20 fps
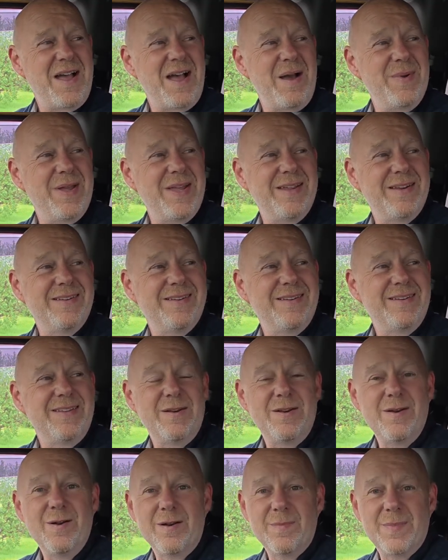I mean,
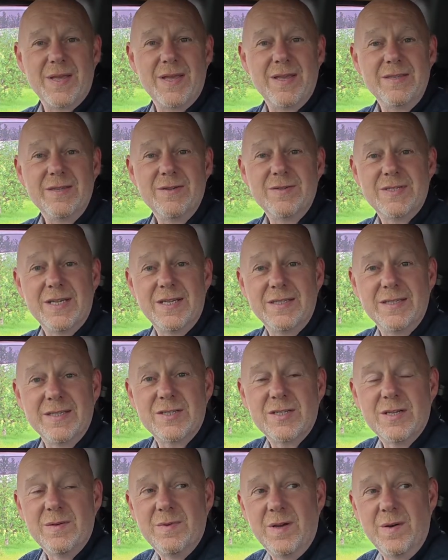you'd only be able to use it in the
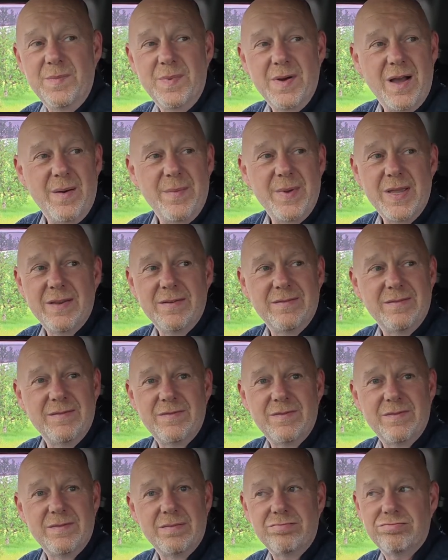summer, but I mean,
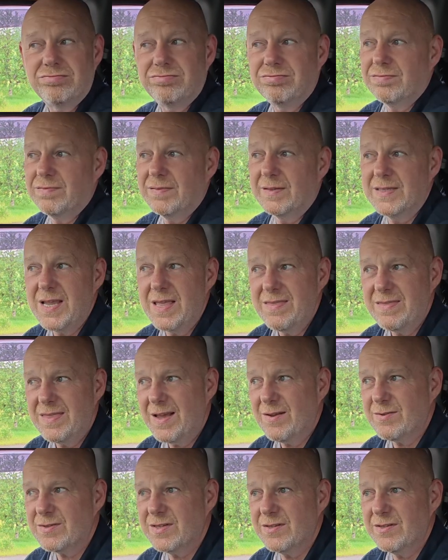for
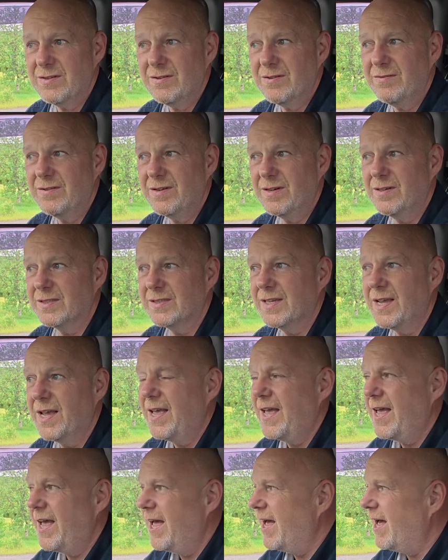10,000 euros.
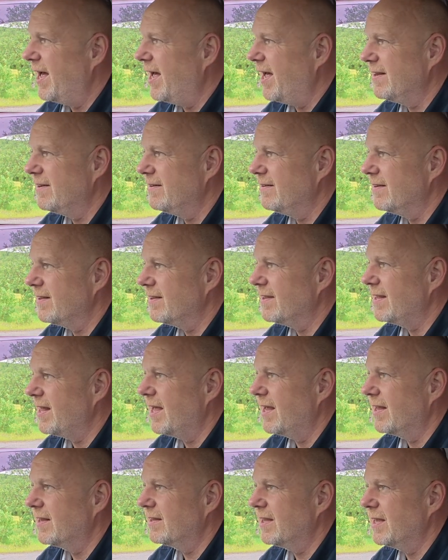And
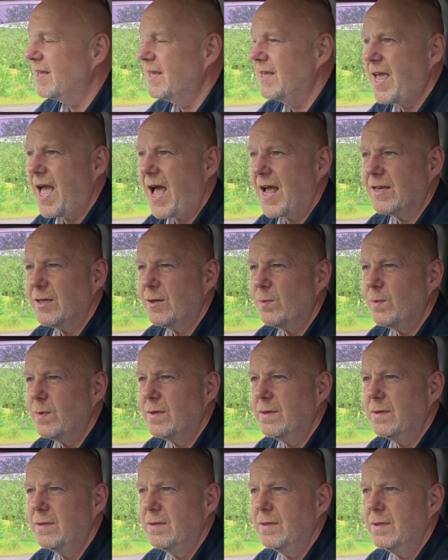like the
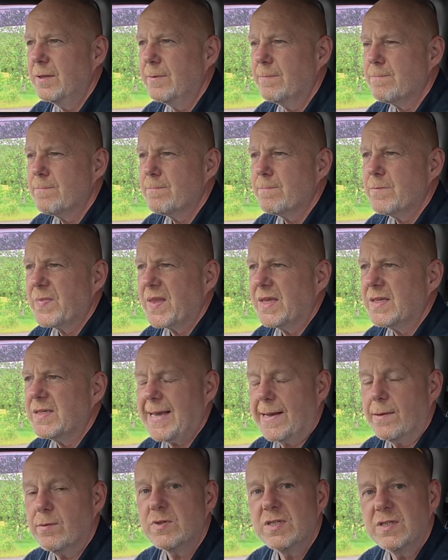annual
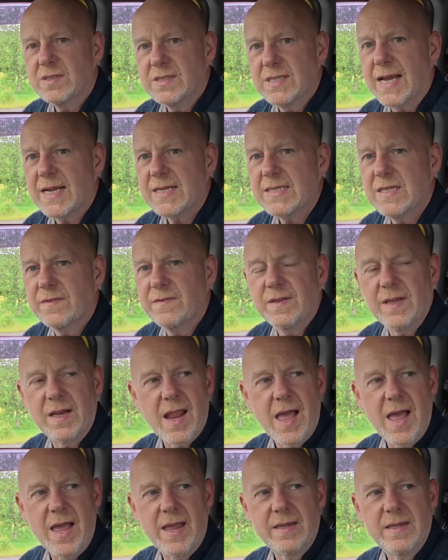council tax, if you
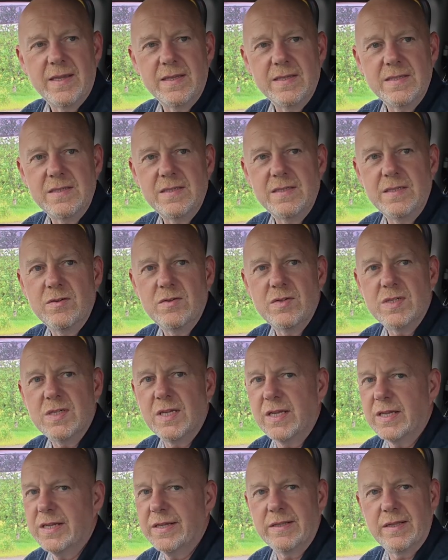like, is
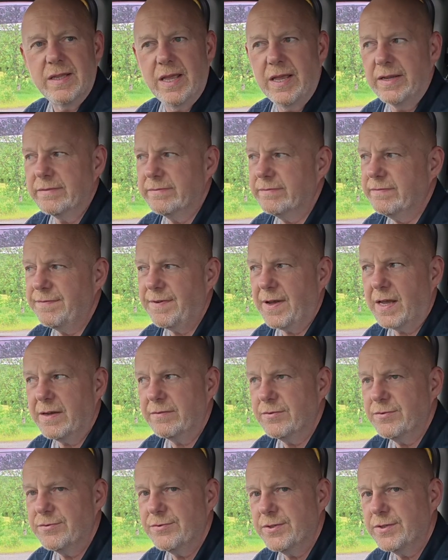usually like
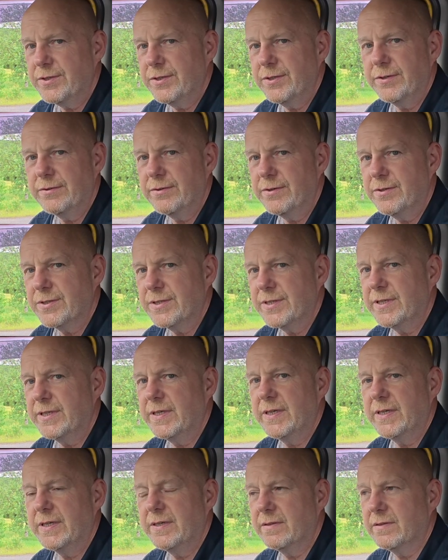500 euros a
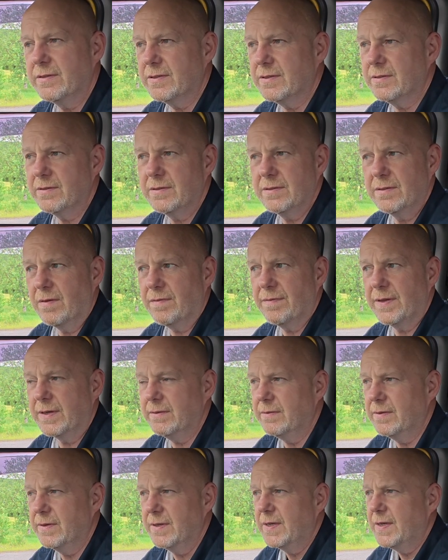year. It's
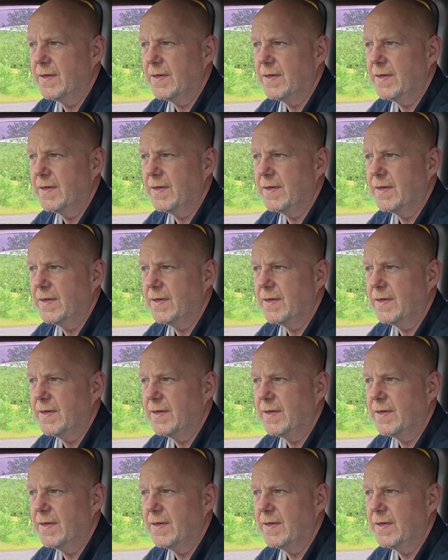nothing.